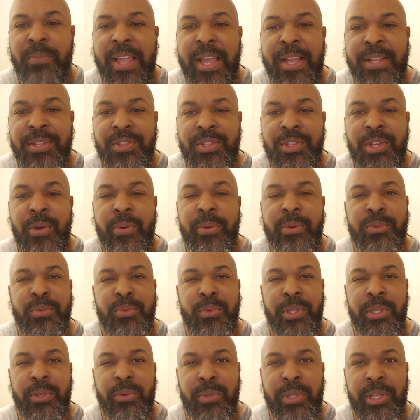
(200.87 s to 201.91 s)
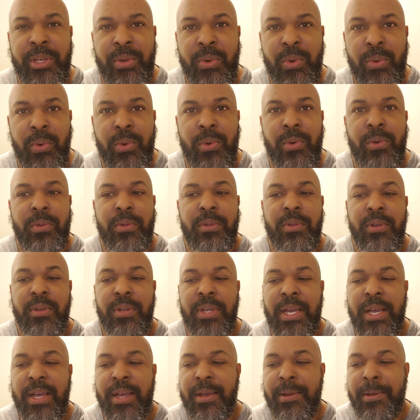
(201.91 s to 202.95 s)
And so it was really, really cool.
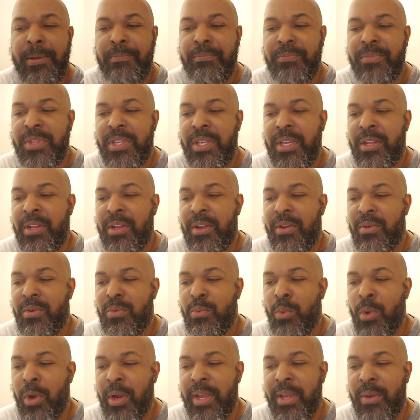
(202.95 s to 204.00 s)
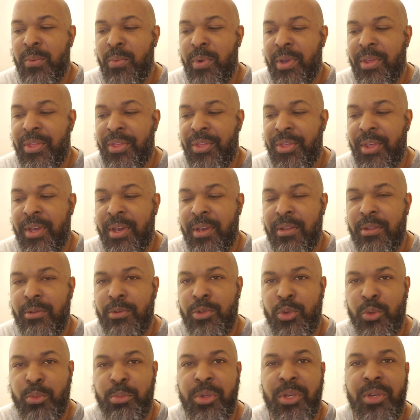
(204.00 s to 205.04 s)
Working with the
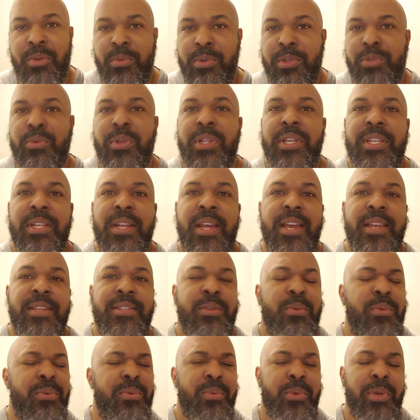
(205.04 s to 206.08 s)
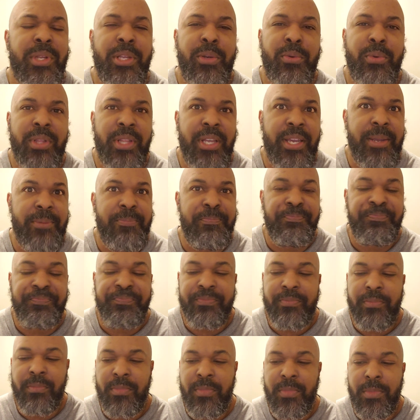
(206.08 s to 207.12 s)
Tribune was really nice. They were really, really
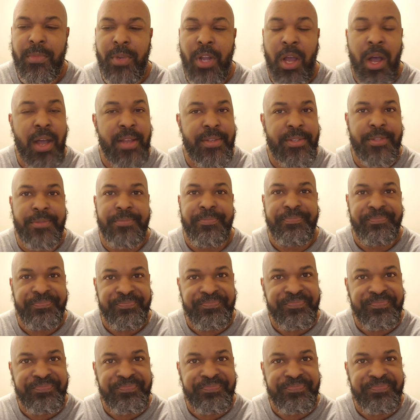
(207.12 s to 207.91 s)
awesome.